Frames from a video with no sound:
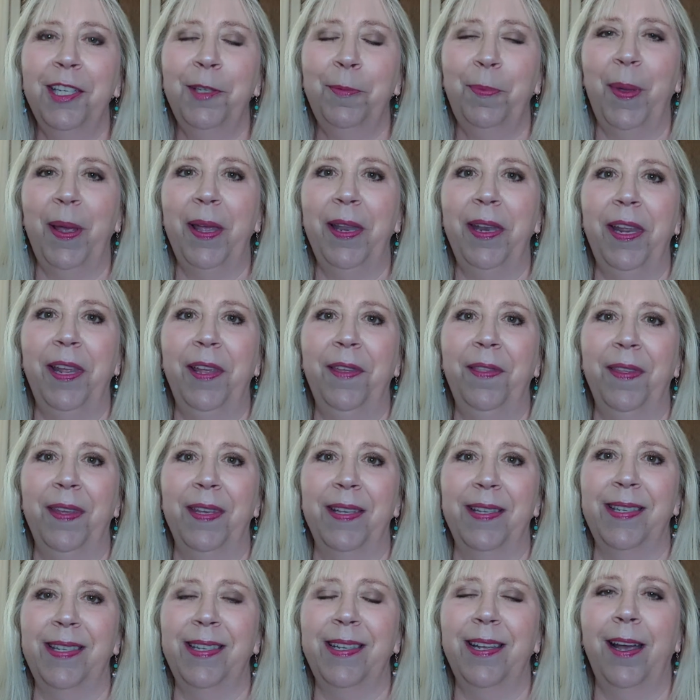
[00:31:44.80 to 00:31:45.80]
spending
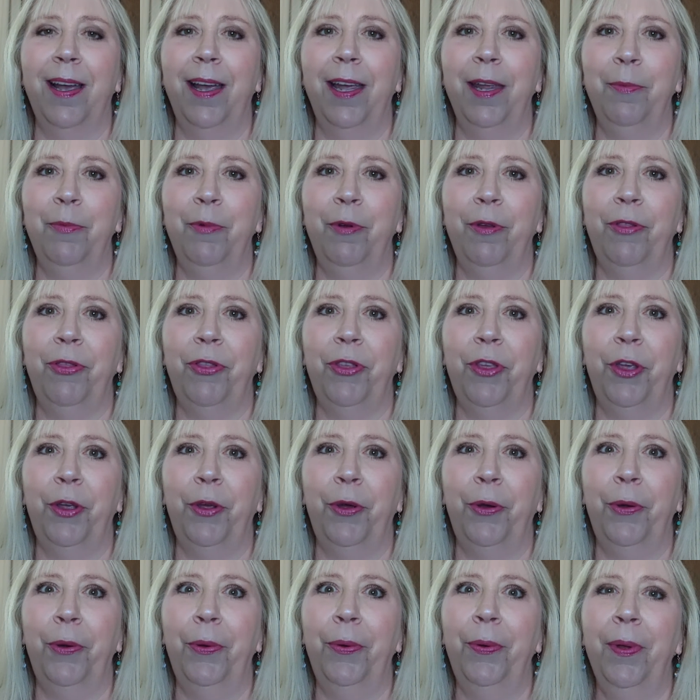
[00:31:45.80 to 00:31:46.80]
this time with
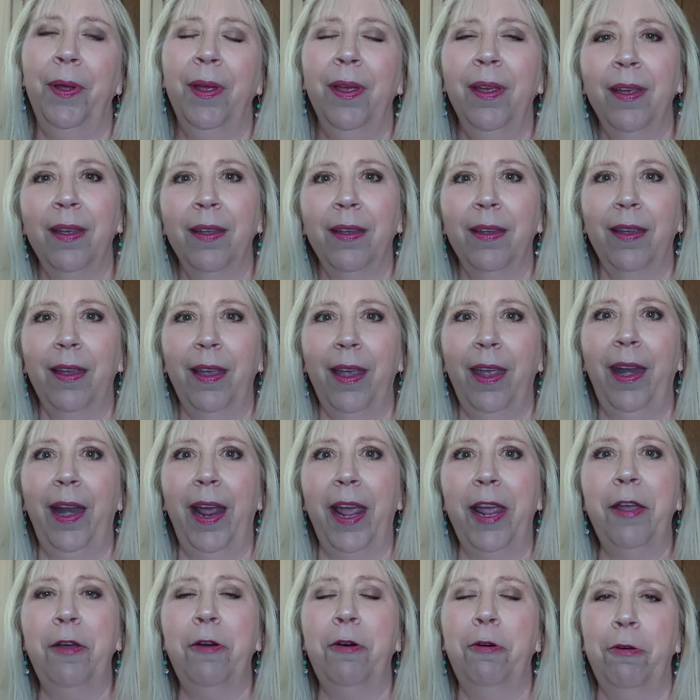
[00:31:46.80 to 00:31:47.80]
you,
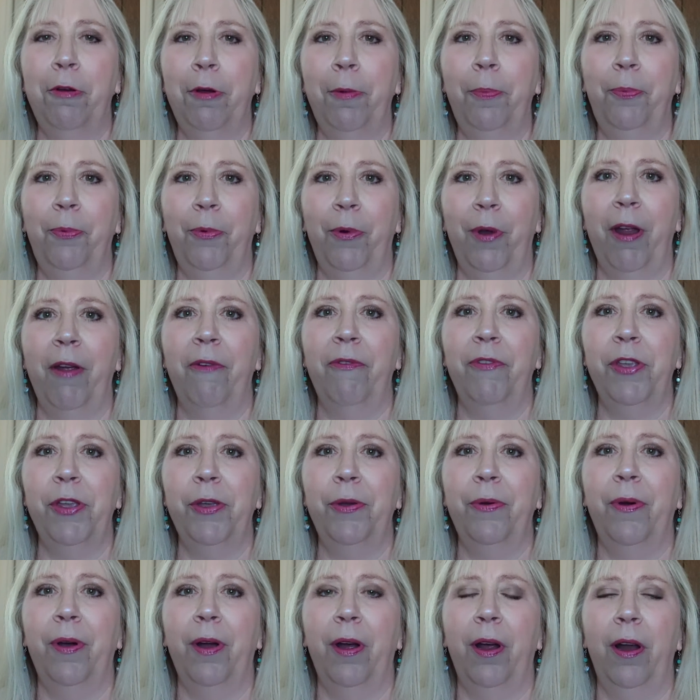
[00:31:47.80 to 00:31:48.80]
and I hope wherever
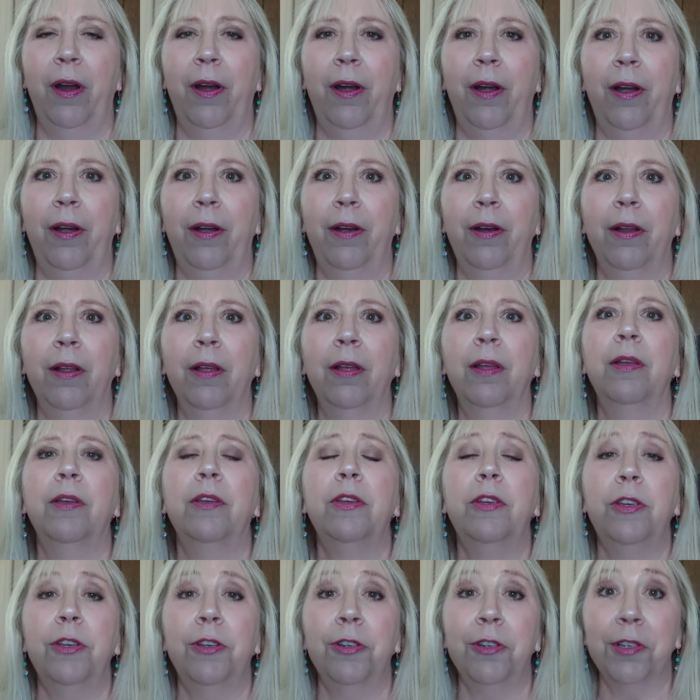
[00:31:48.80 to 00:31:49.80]
you are,
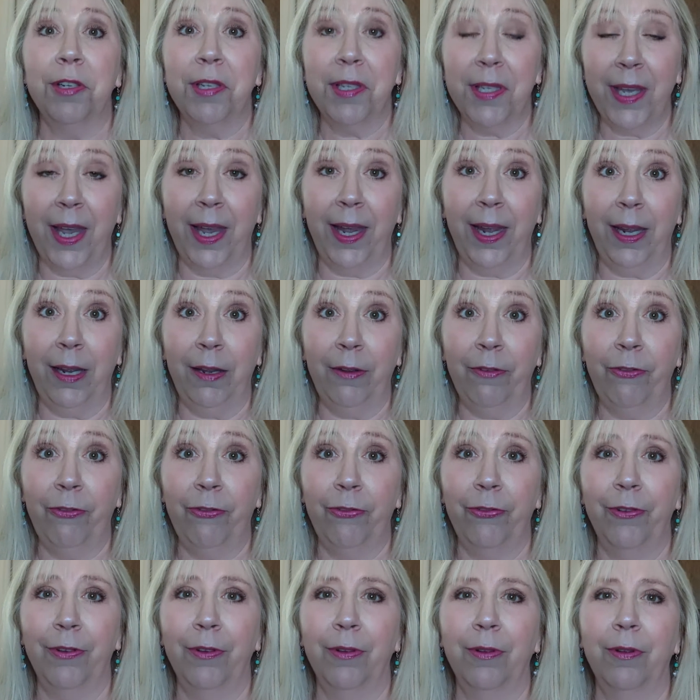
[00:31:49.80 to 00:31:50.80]
you're safe,